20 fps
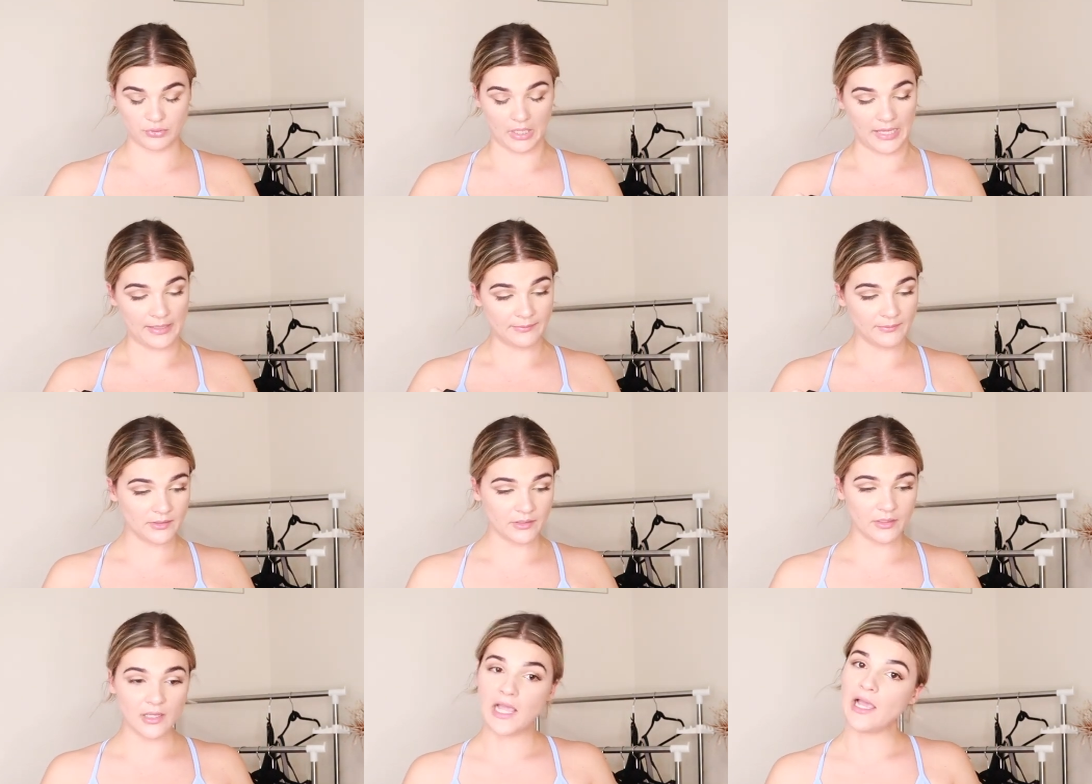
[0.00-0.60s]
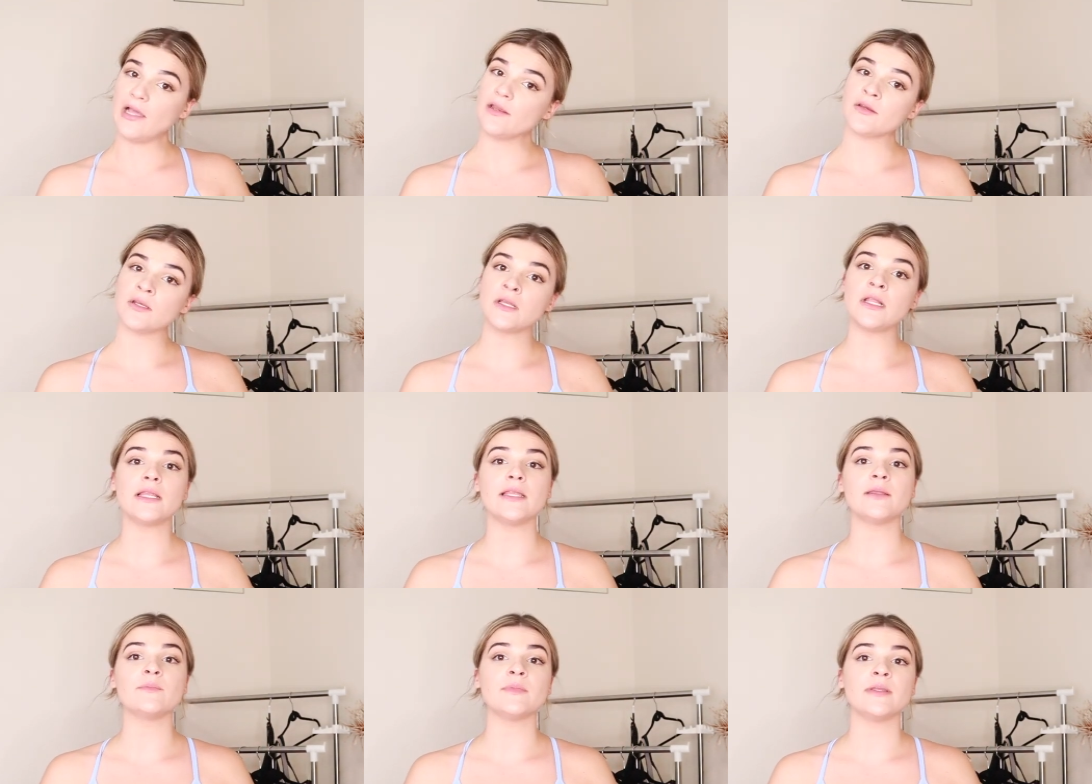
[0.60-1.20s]
I'm going to go out on a
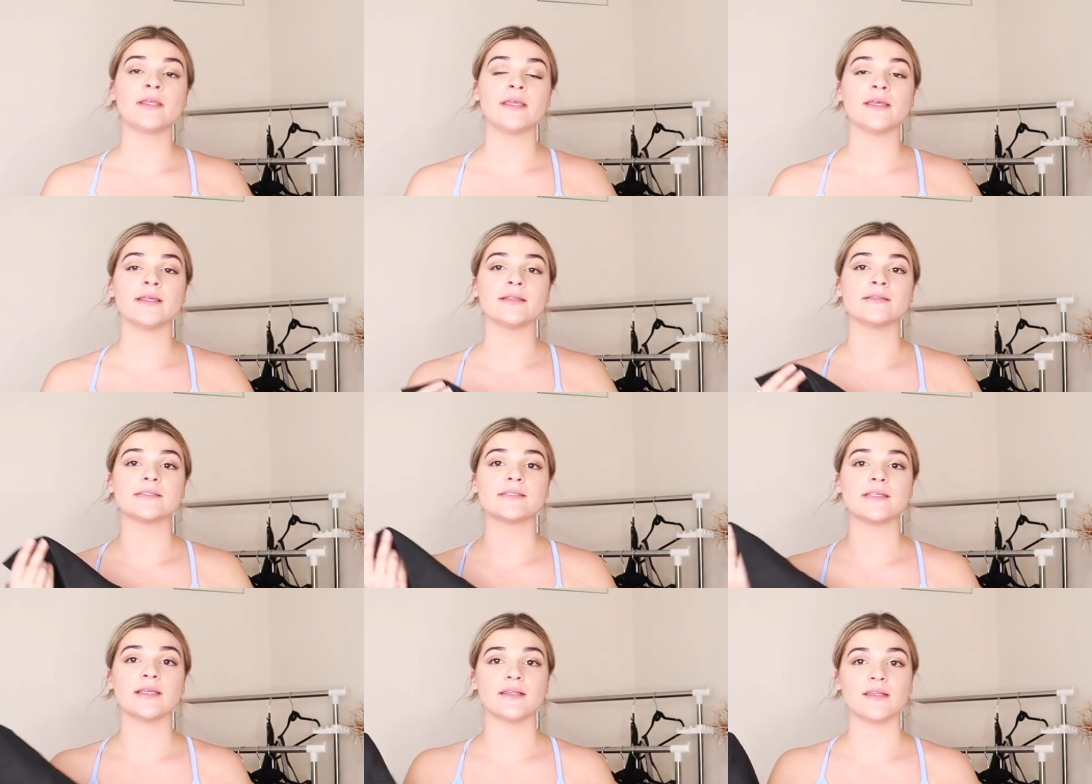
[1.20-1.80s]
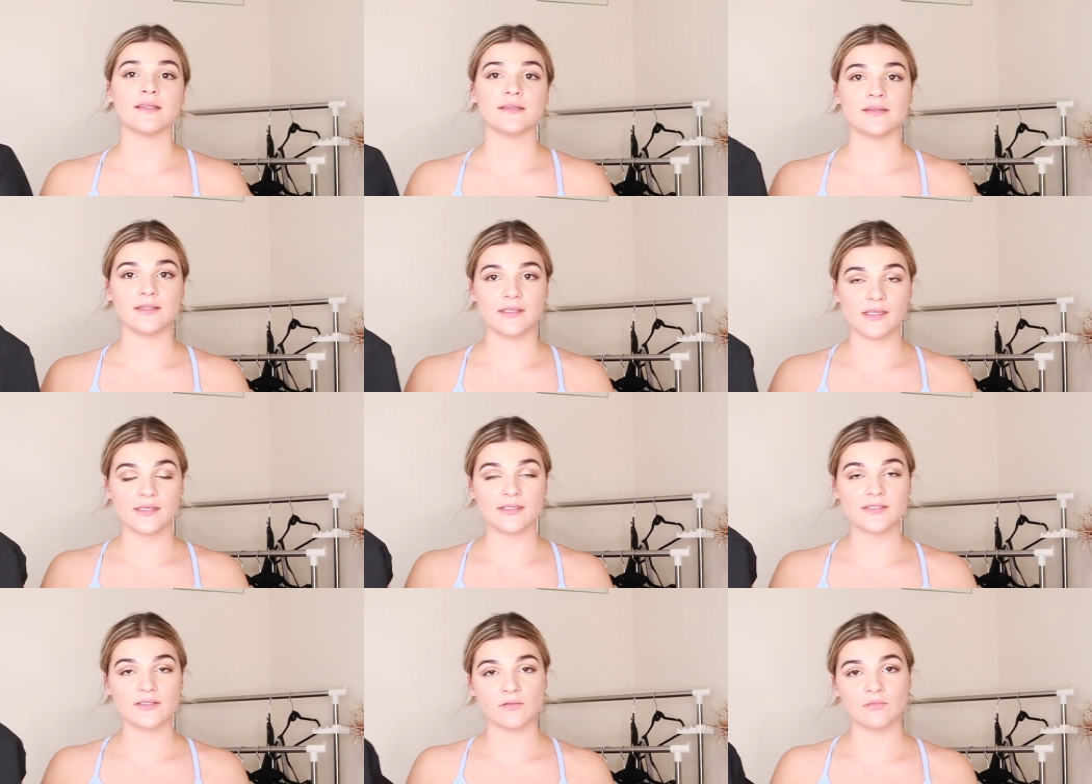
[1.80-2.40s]
limb here and say that
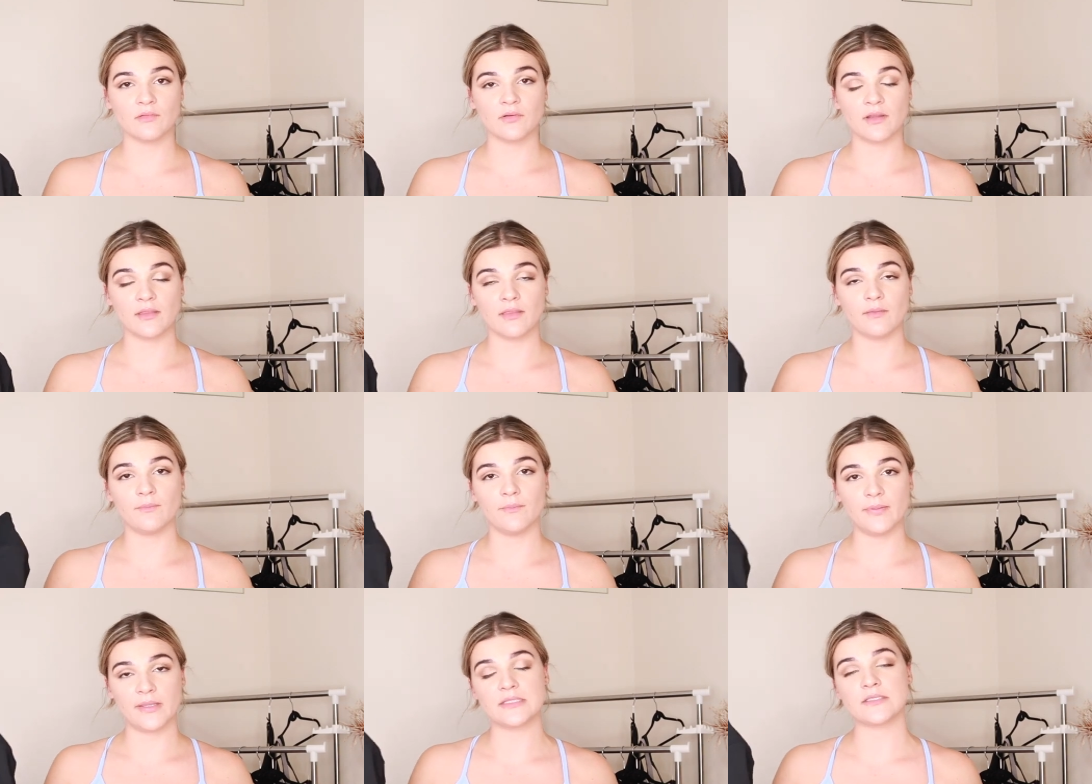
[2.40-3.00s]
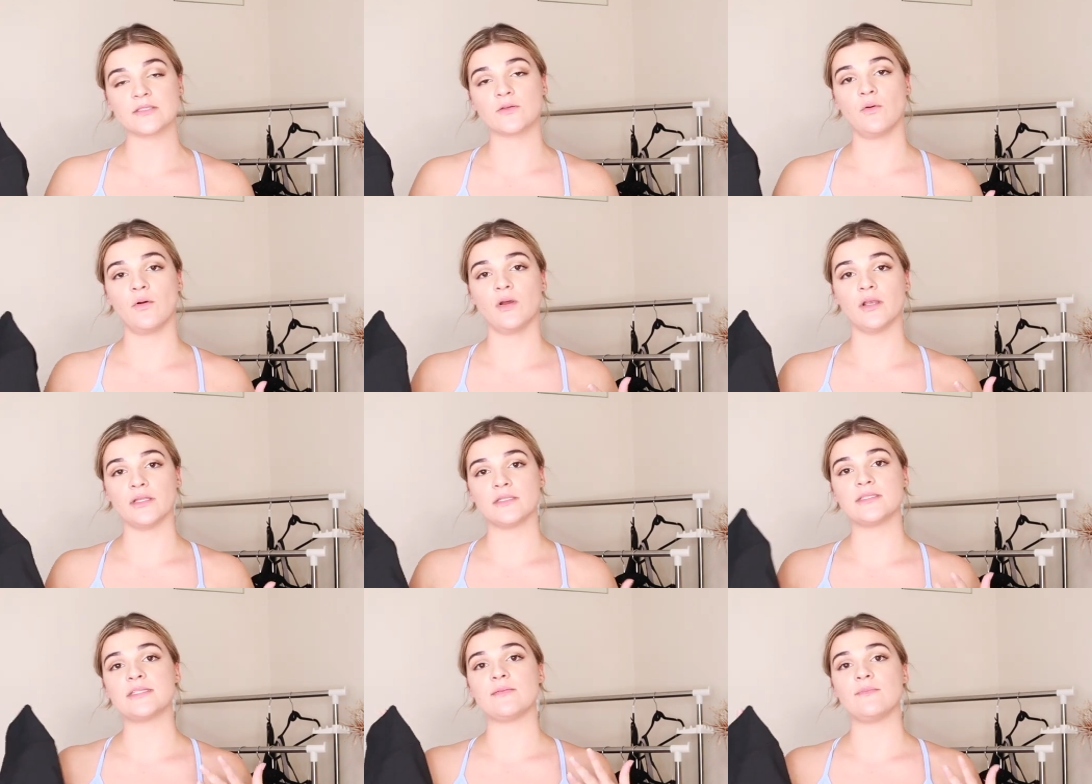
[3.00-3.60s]
these are one of the best
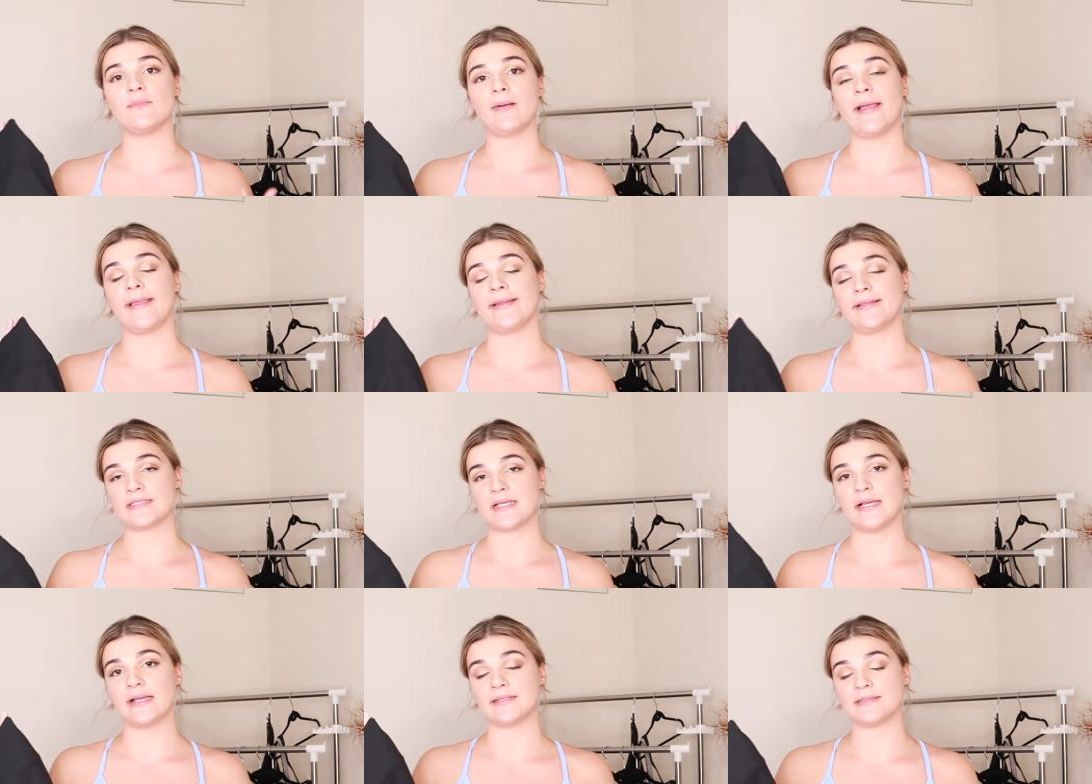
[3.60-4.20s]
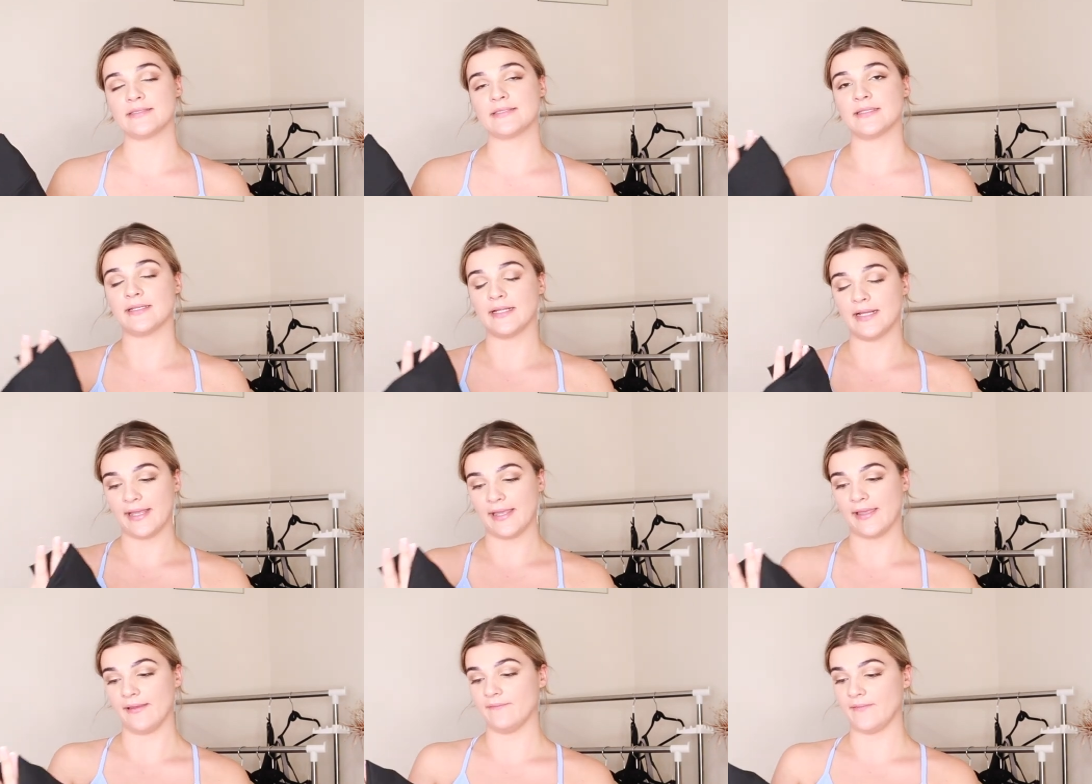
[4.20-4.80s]
quality bike tights that
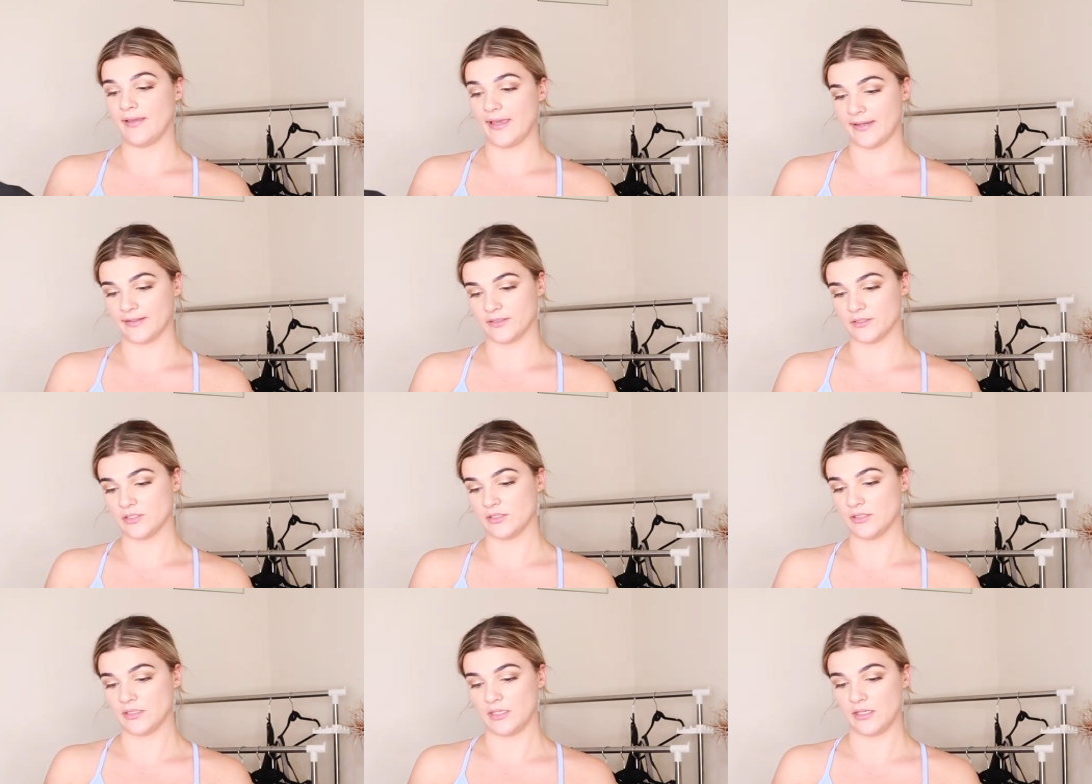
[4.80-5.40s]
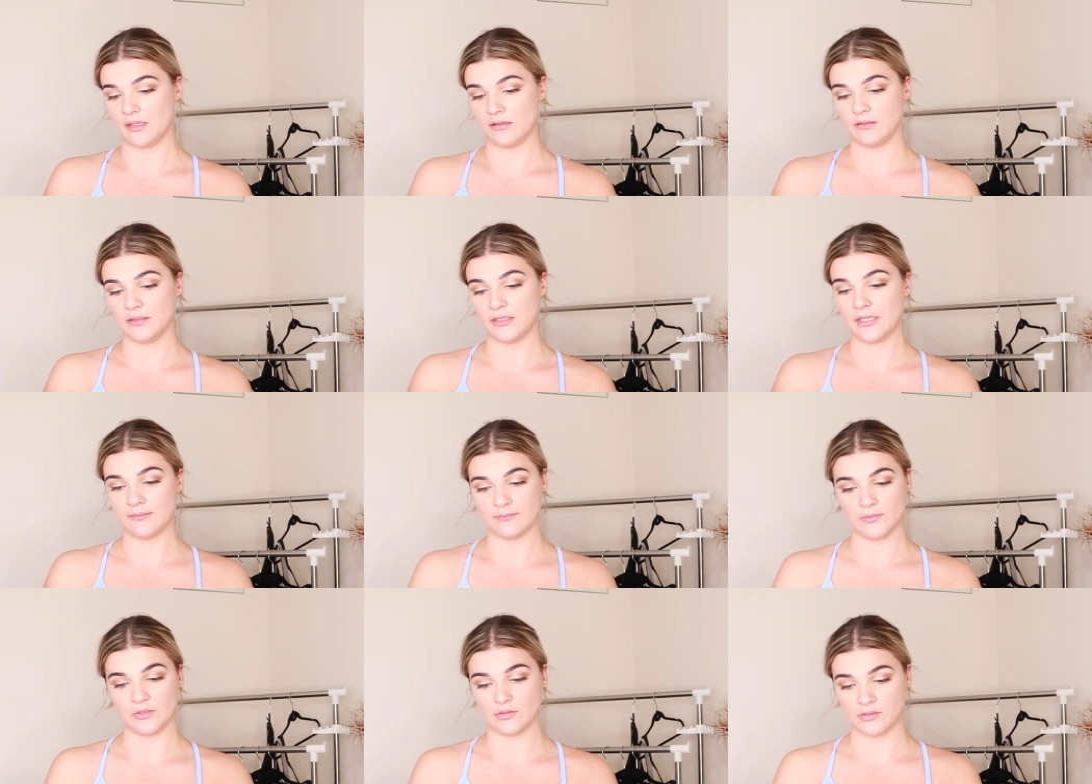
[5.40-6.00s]
I have actually
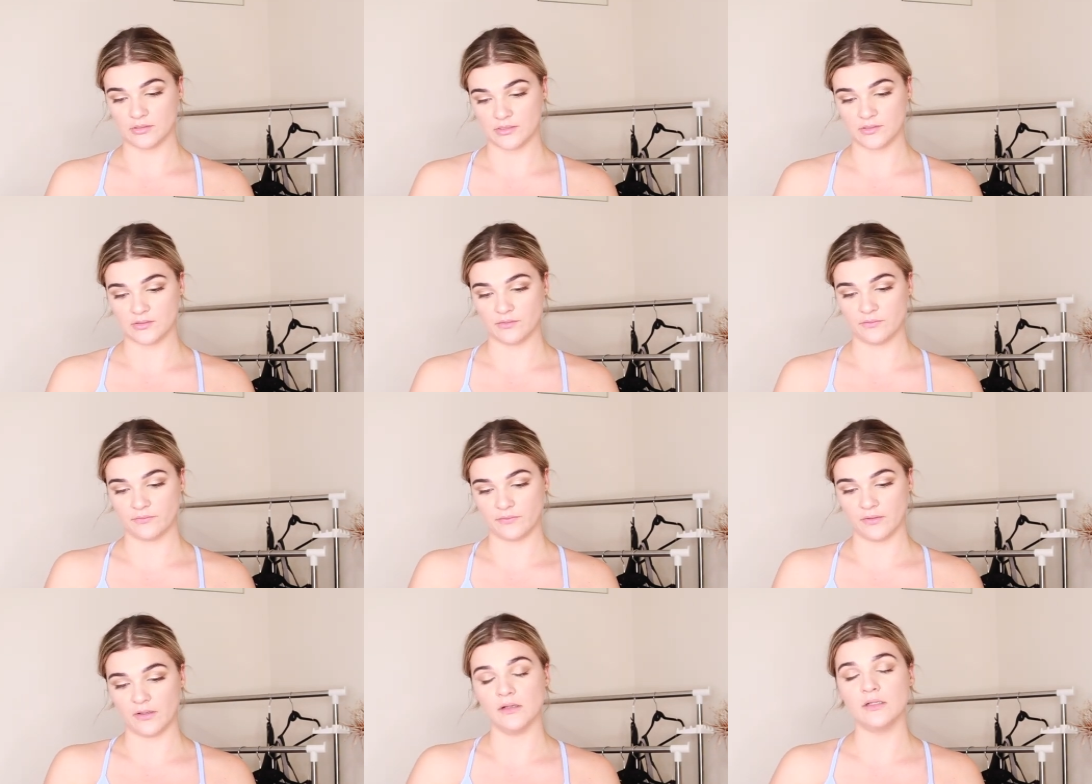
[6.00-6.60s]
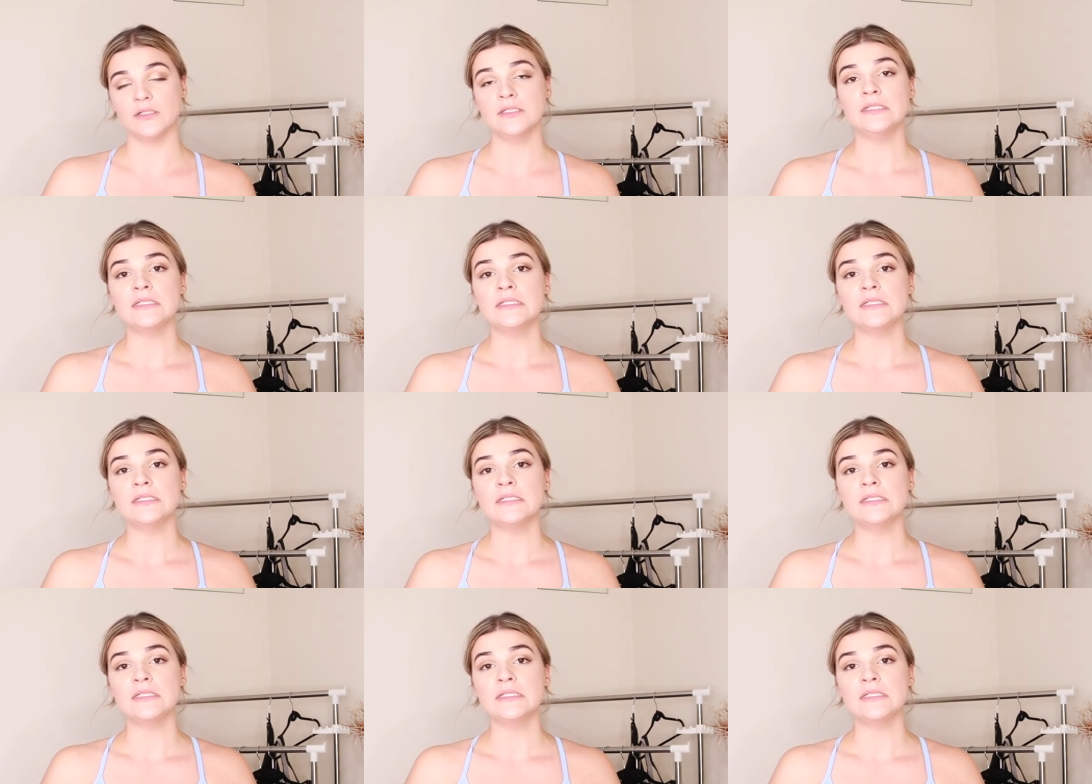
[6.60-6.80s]
come across so far.